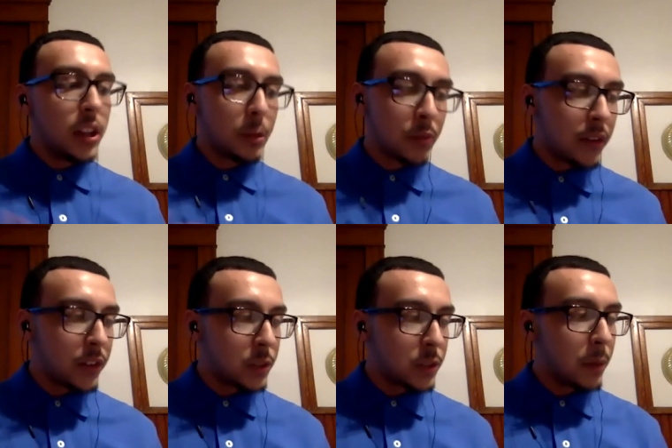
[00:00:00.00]
The
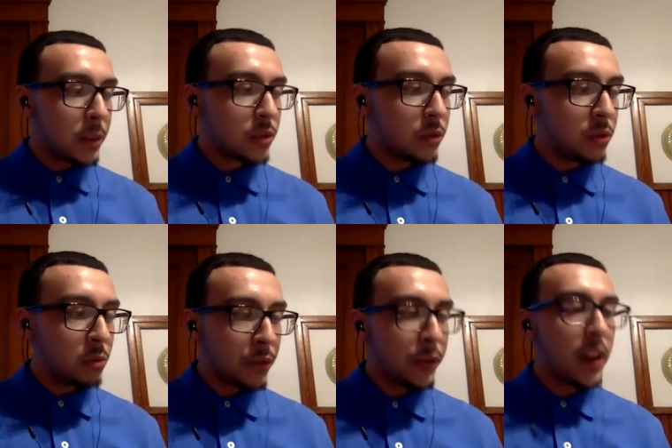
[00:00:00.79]
Providence public schools
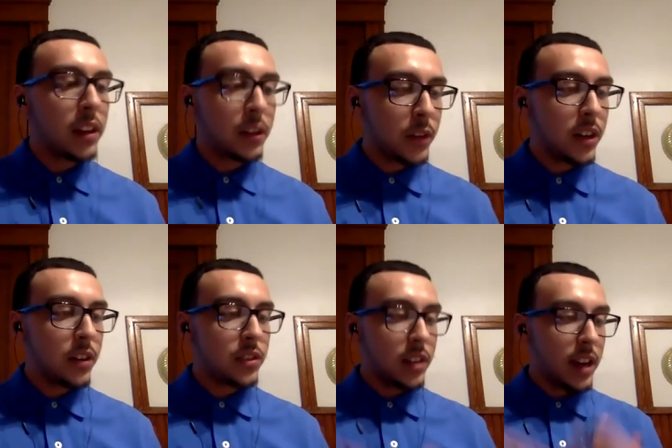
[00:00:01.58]
were failing for
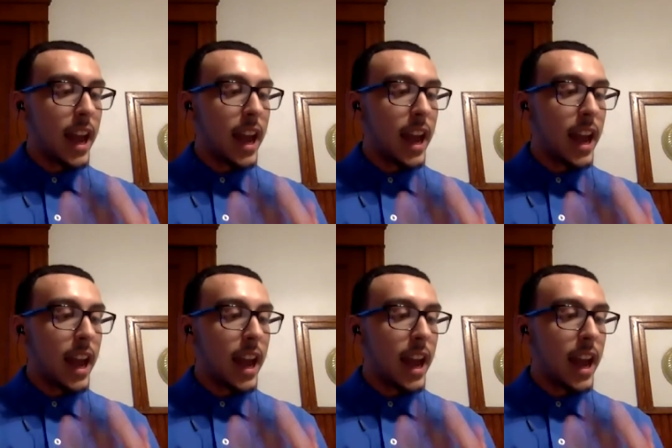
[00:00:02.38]
years and it